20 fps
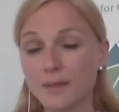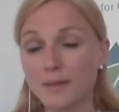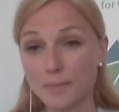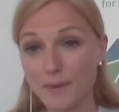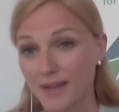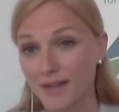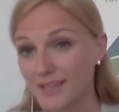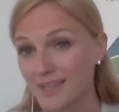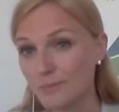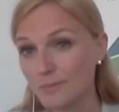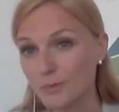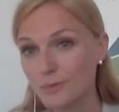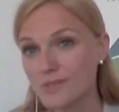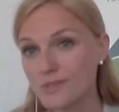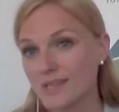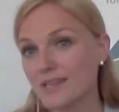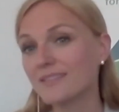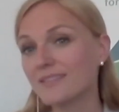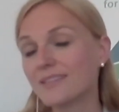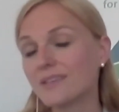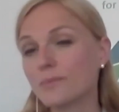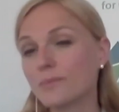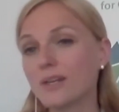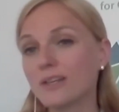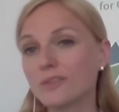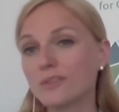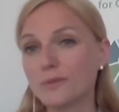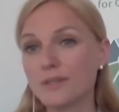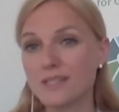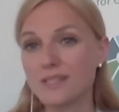The Ban Ki-moon Center will
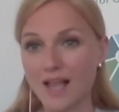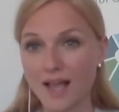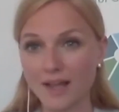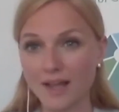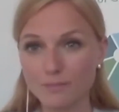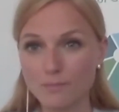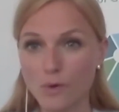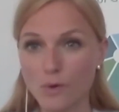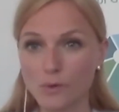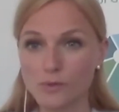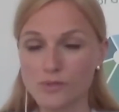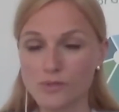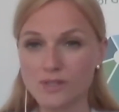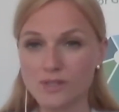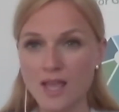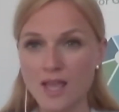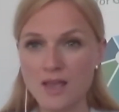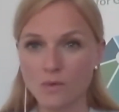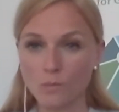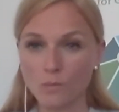do its utmost.